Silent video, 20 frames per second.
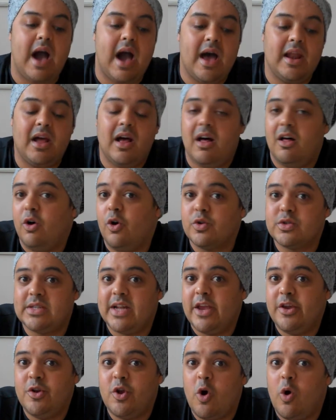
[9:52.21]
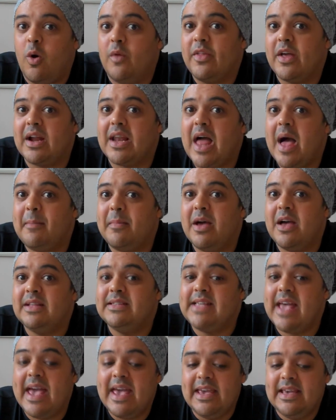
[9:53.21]
And I'll also let you know on the Glamour
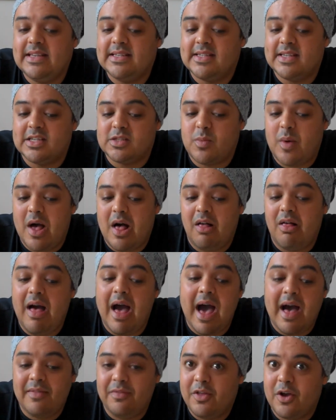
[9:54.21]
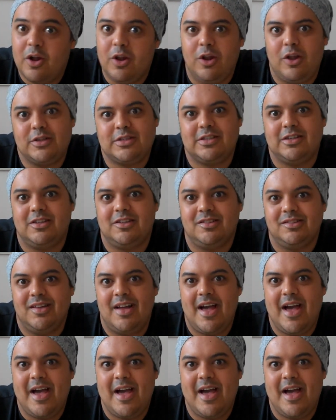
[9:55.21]
Days as well, and the Colossal